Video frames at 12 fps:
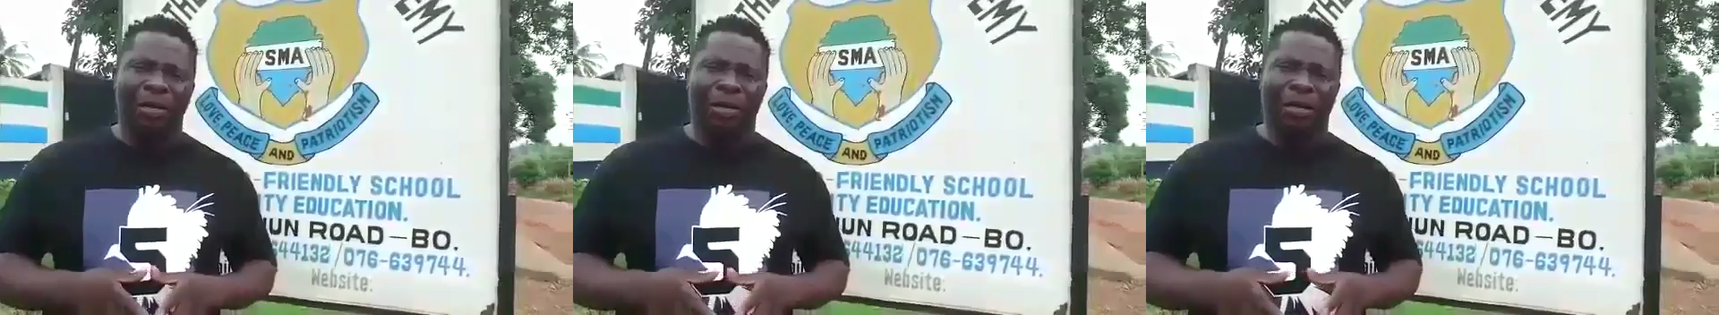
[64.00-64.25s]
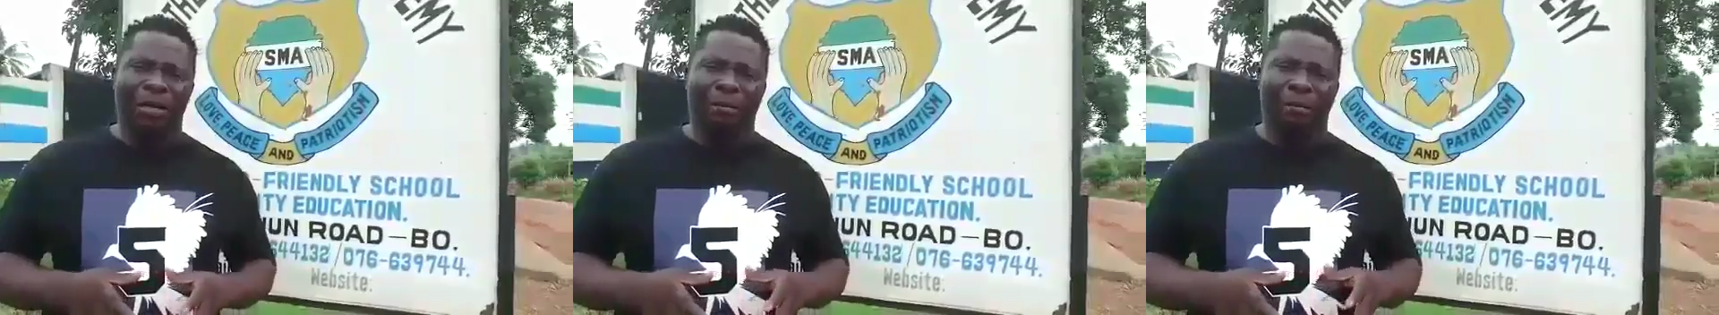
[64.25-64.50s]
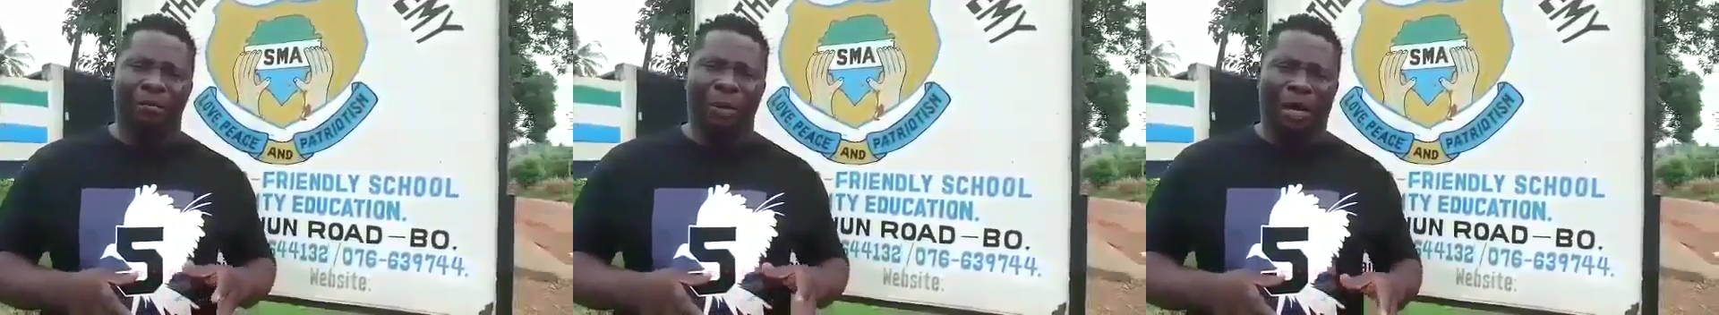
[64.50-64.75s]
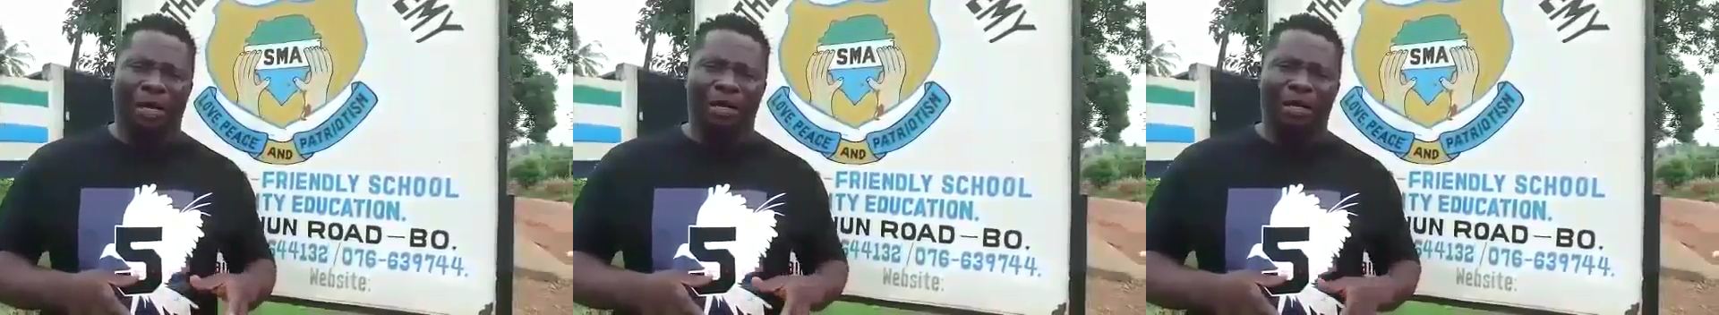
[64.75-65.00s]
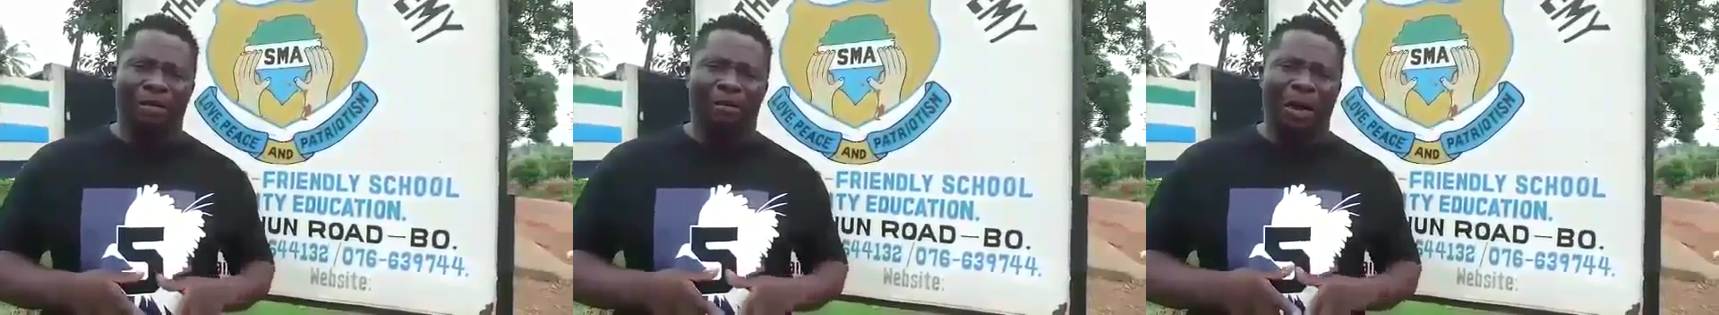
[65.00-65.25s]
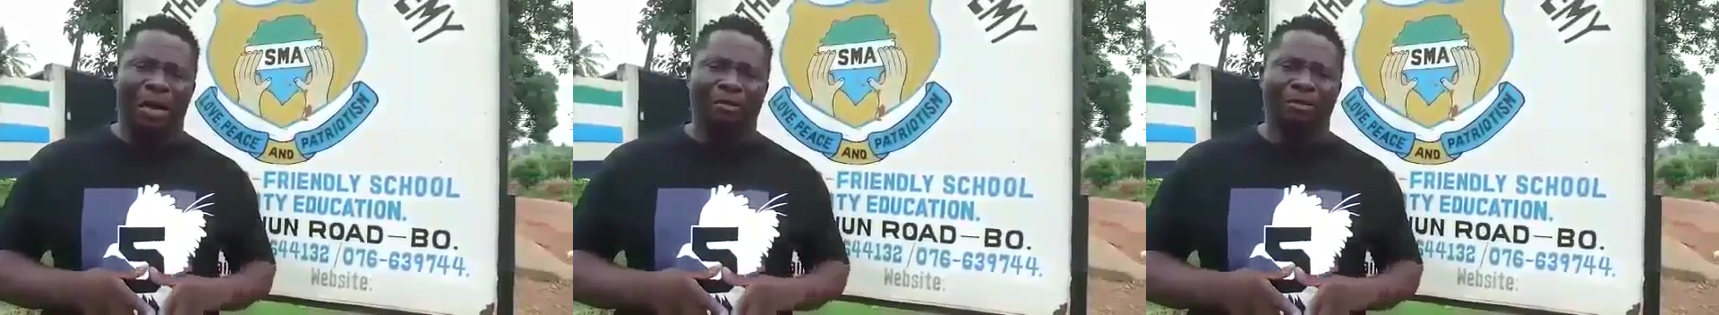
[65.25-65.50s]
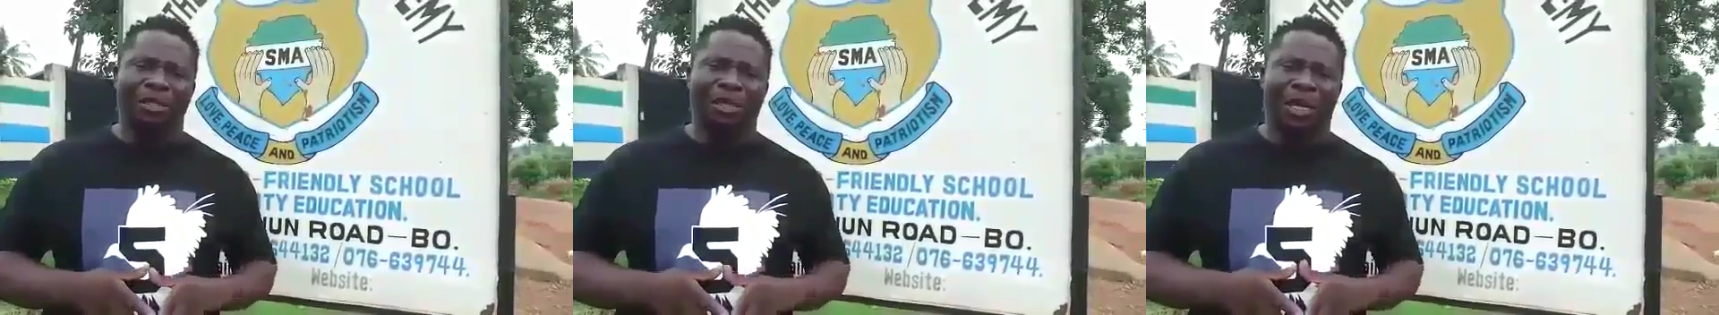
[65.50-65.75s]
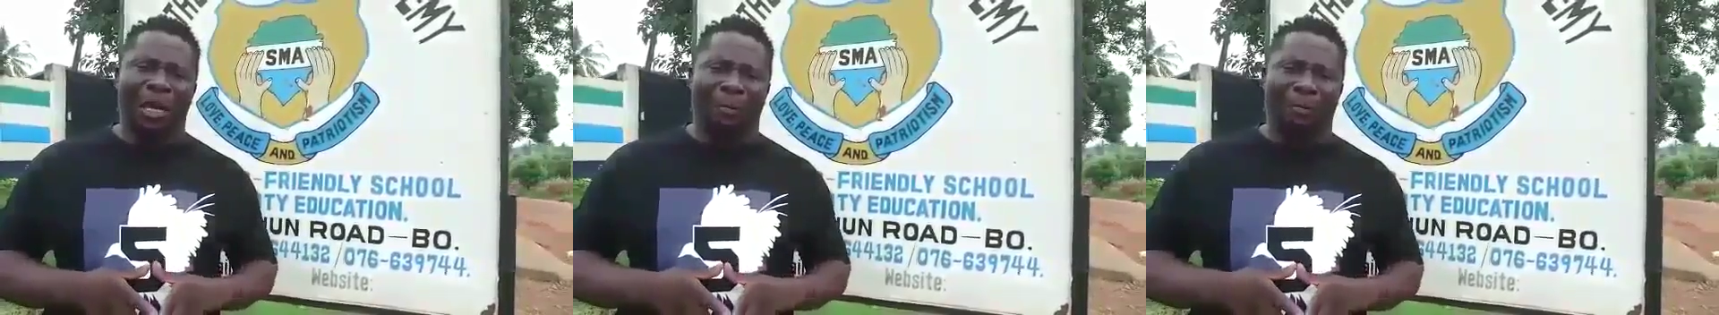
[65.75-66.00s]
We park the one
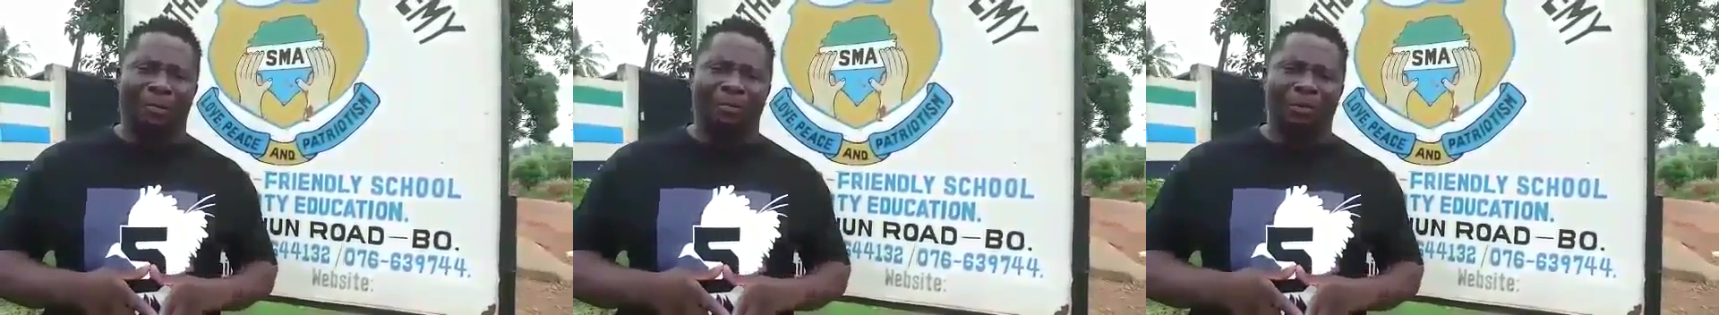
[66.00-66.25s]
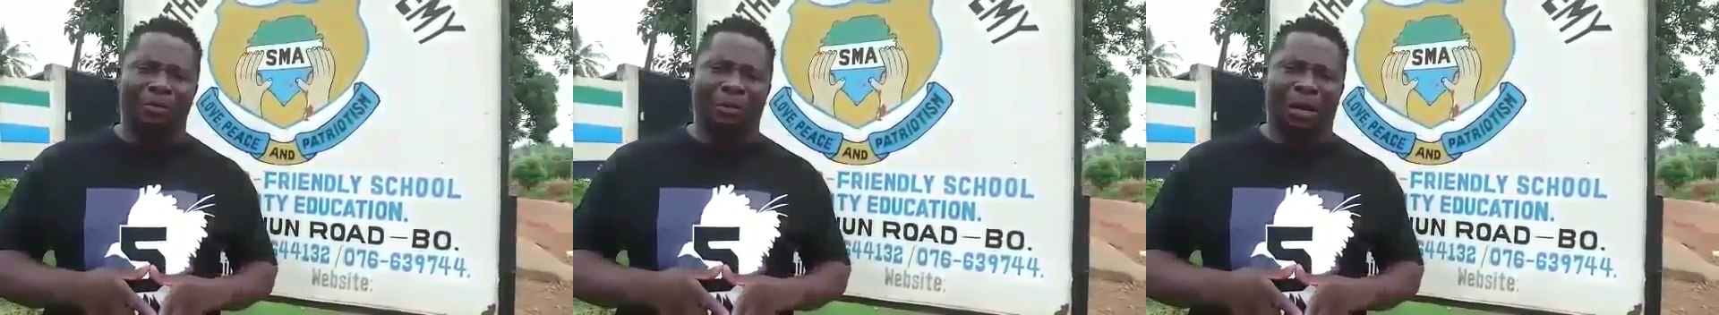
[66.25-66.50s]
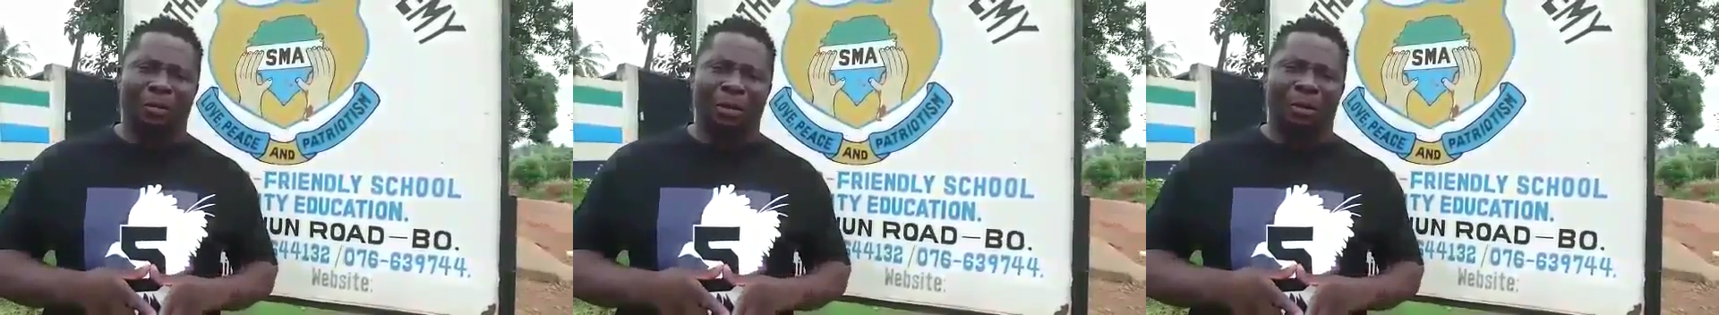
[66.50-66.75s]
scrap Motoka,